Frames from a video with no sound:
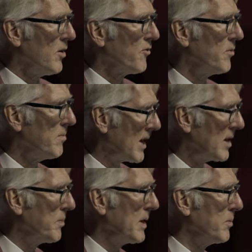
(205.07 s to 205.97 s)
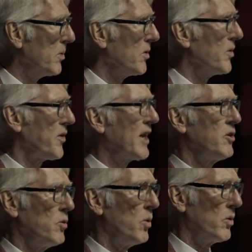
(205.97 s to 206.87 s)
from many people.
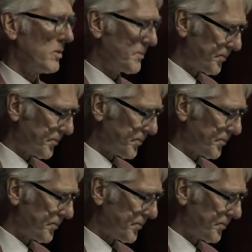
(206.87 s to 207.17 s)
Thank you all.